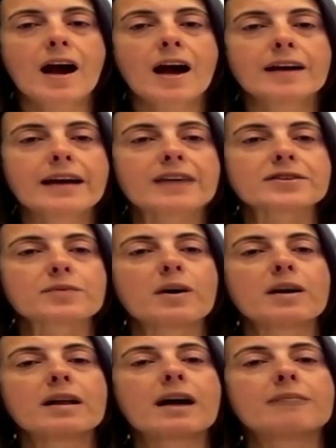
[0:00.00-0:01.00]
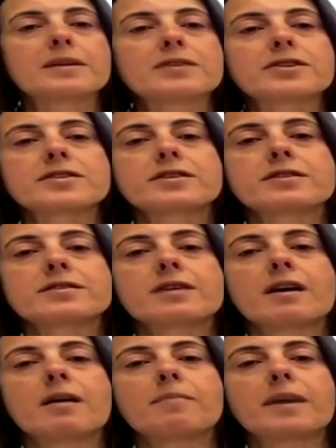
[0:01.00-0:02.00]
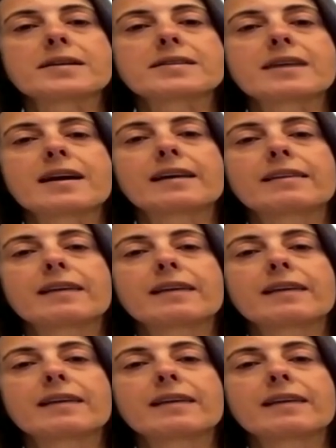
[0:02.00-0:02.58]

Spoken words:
Yes, well, I mean, just to start by saying